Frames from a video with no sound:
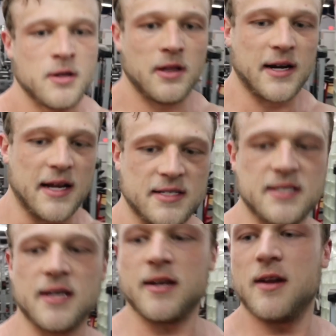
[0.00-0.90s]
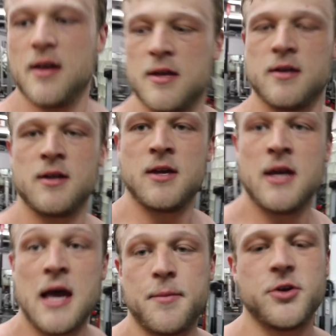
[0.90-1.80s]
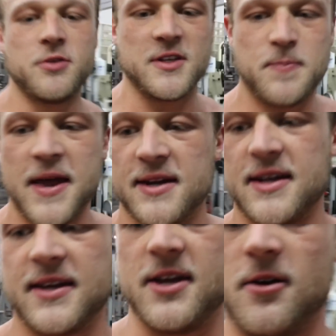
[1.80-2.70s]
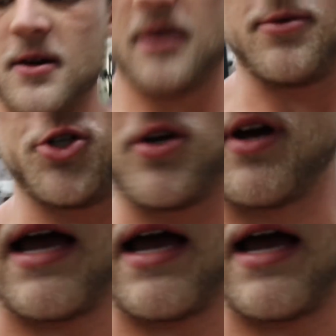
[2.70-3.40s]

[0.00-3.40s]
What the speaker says: like I said, I'm gonna do this pec deck here. I'm gonna show you